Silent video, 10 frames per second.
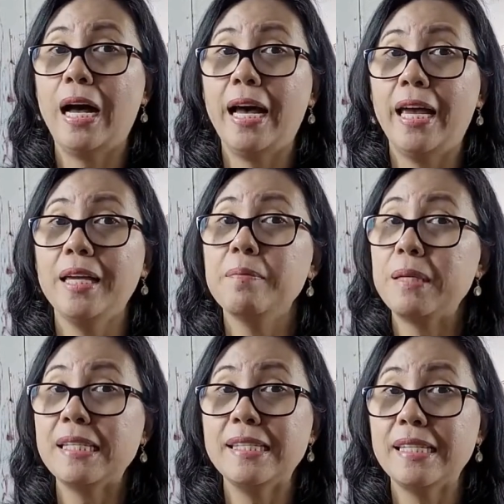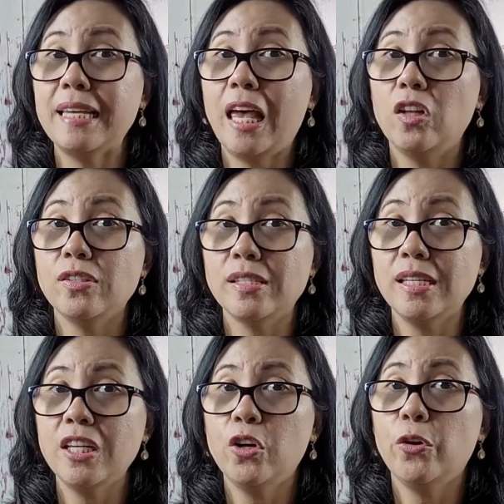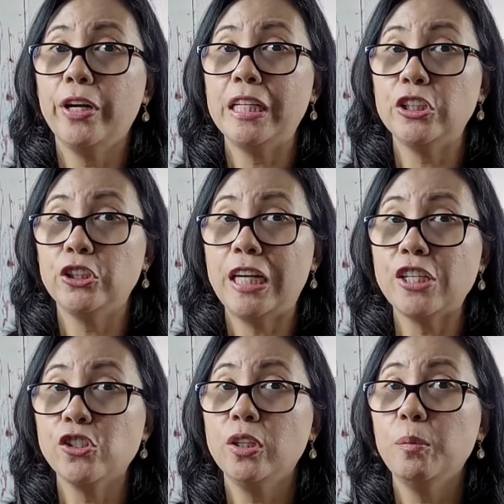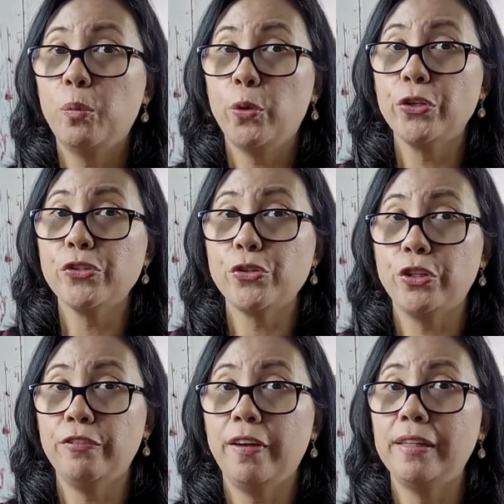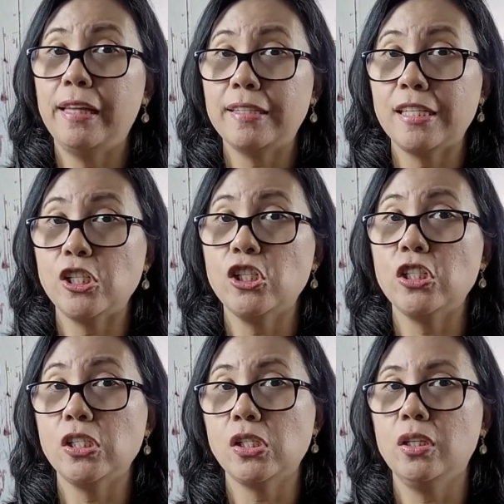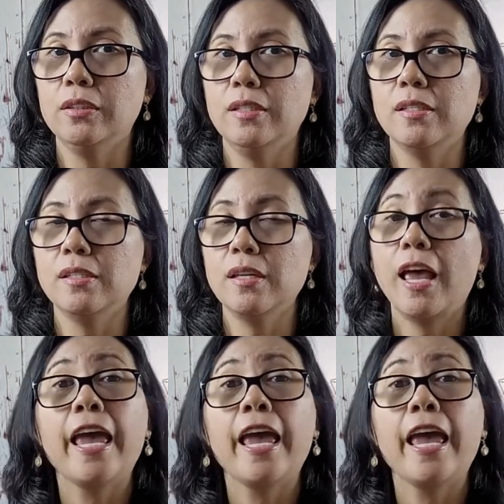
IBCLC or International Board Certified Lactation Consultants.